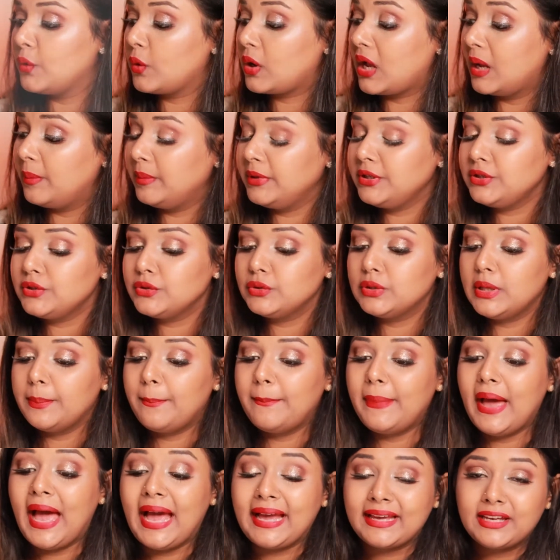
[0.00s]
coming to the
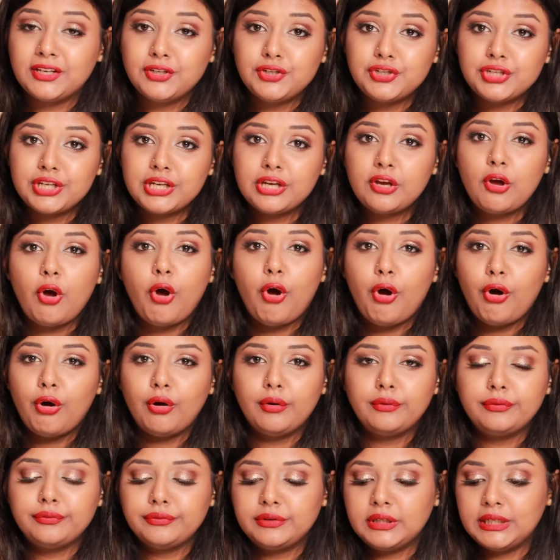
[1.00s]
packaging
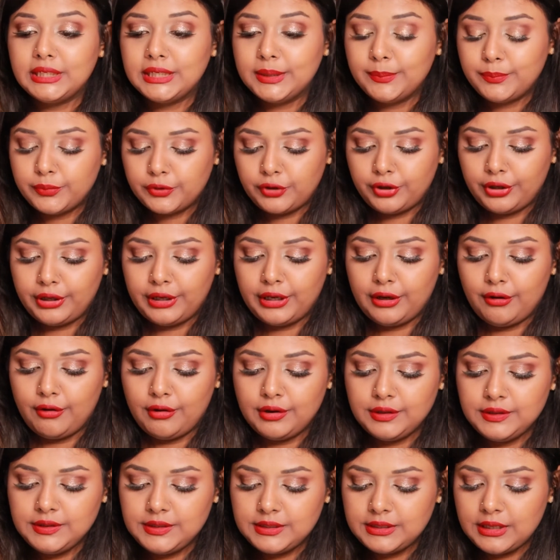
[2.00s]
of the lip
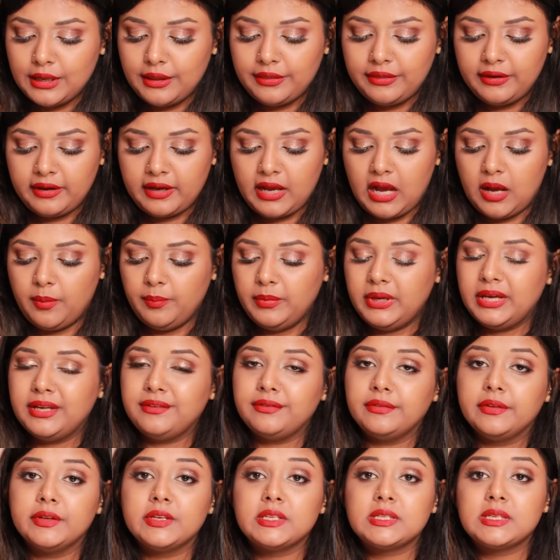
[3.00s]
crayons, they come
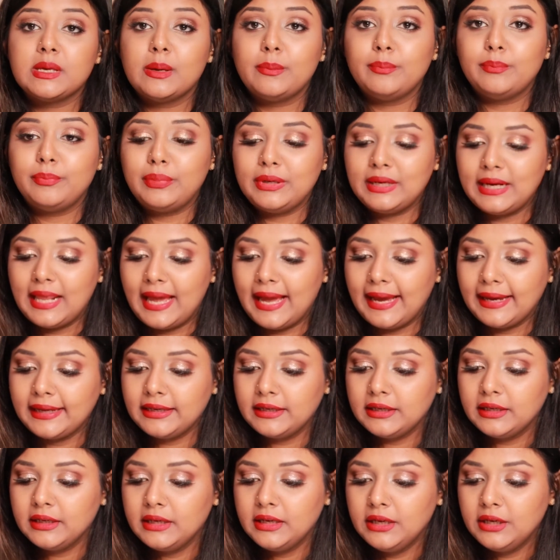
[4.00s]
in this
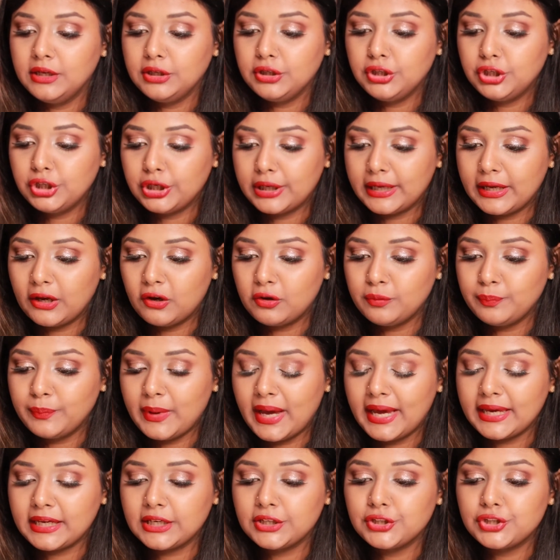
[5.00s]
black crayon
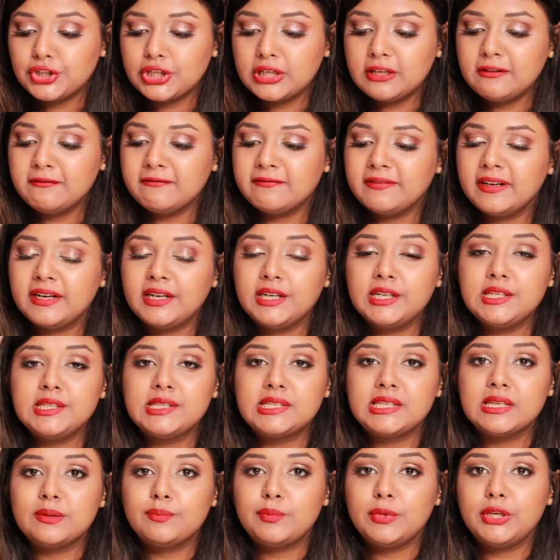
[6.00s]
packaging, very
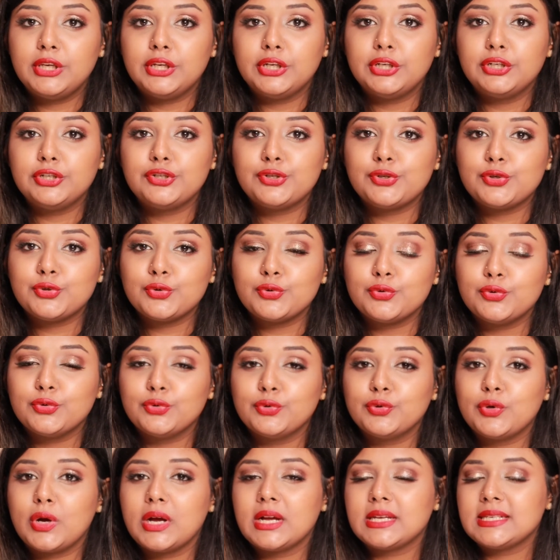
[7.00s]
similar
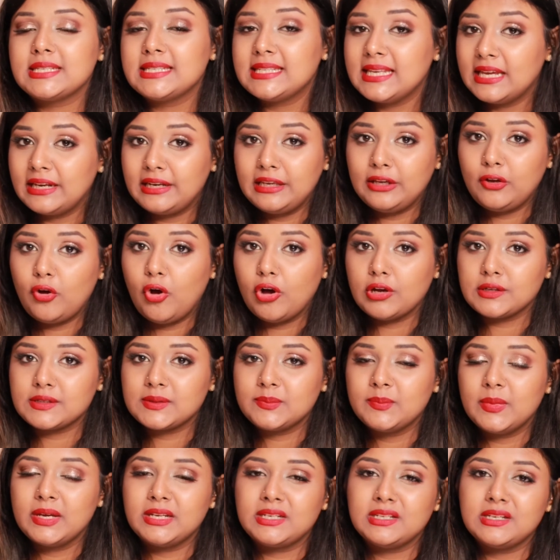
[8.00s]
to Seri
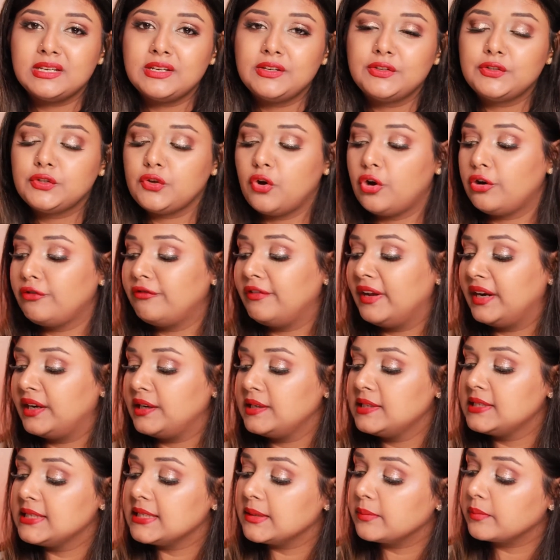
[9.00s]
Cosmetics or
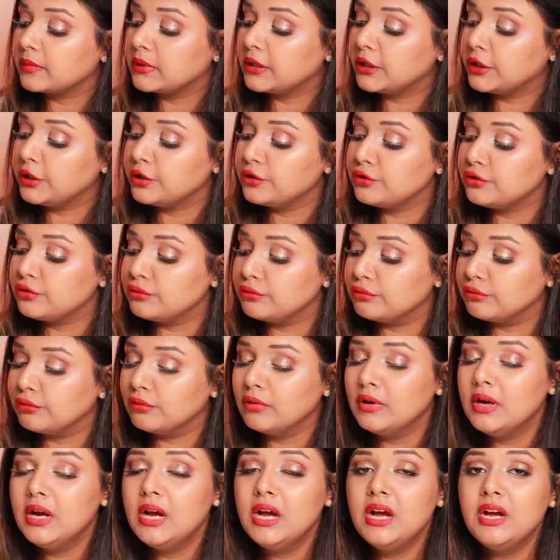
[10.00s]
very similar
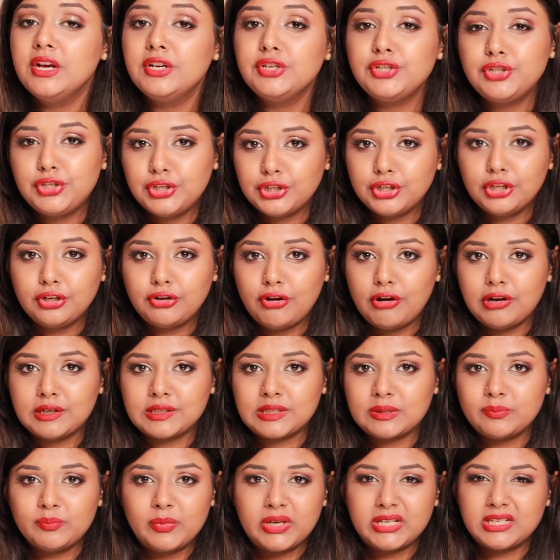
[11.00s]
to Sugar
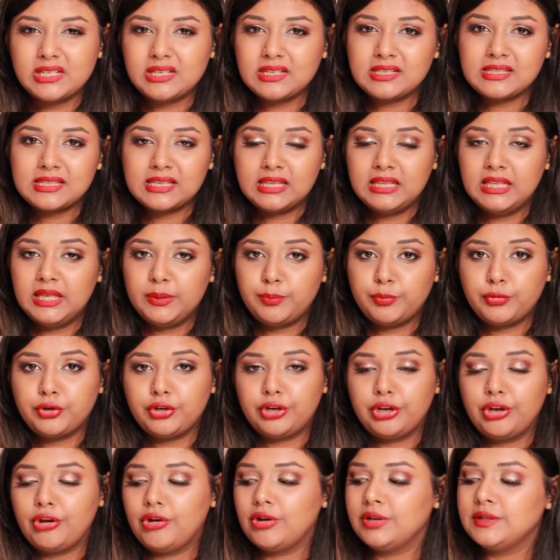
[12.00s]
Cosmetics lip
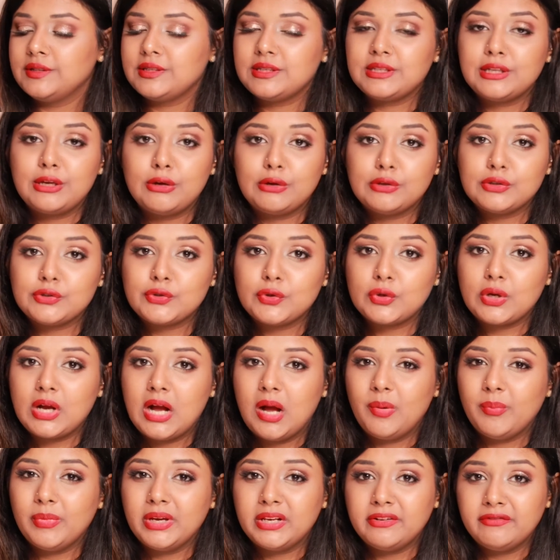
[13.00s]
crayons. They also
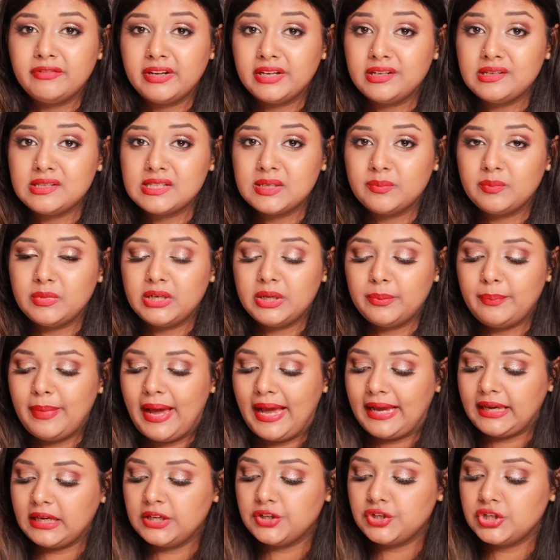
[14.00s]
come in very similar
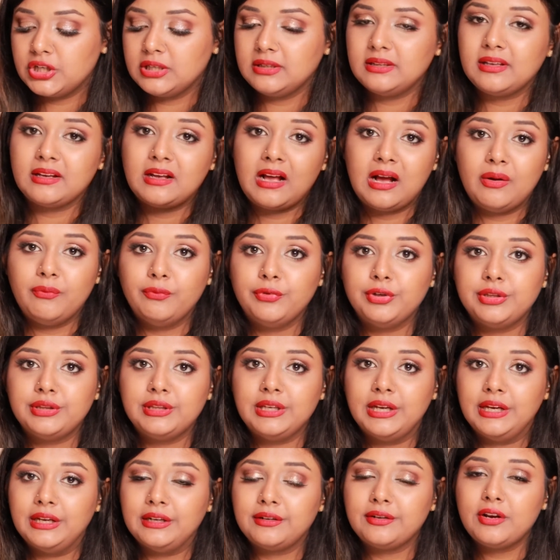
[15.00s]
packaging. They come with
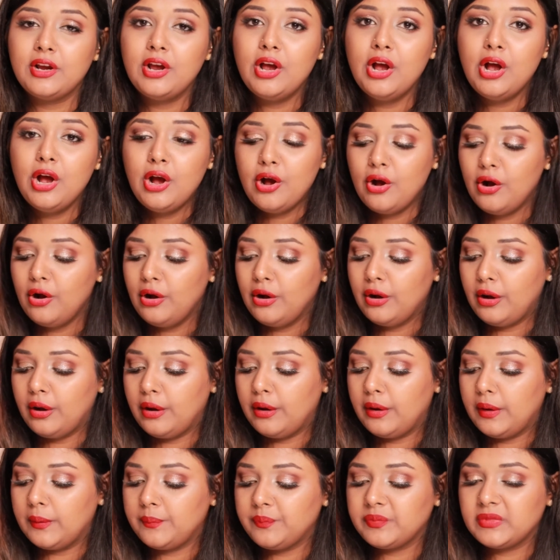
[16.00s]
their
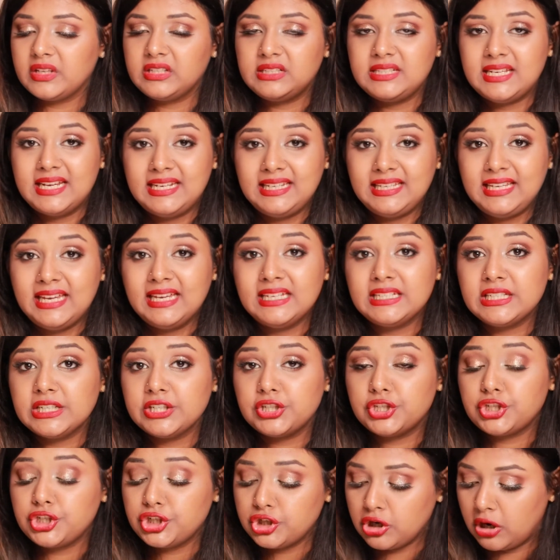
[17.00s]

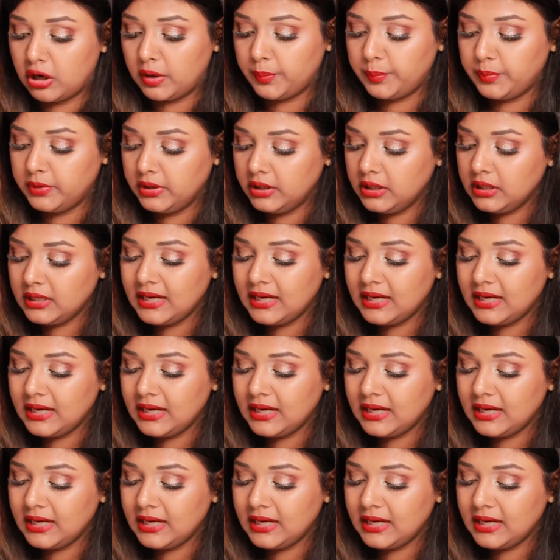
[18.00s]
dedicated sharpener.